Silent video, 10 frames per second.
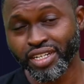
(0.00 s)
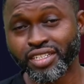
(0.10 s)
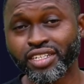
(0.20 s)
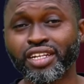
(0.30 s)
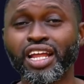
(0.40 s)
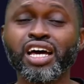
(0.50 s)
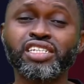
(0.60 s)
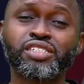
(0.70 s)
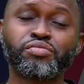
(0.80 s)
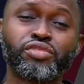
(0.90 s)
The
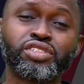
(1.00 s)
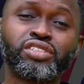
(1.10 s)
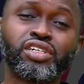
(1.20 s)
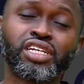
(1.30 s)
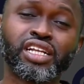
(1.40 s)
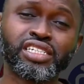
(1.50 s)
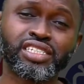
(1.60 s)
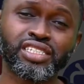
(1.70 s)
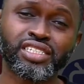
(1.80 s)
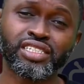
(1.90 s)
last but not the
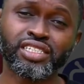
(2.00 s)
least,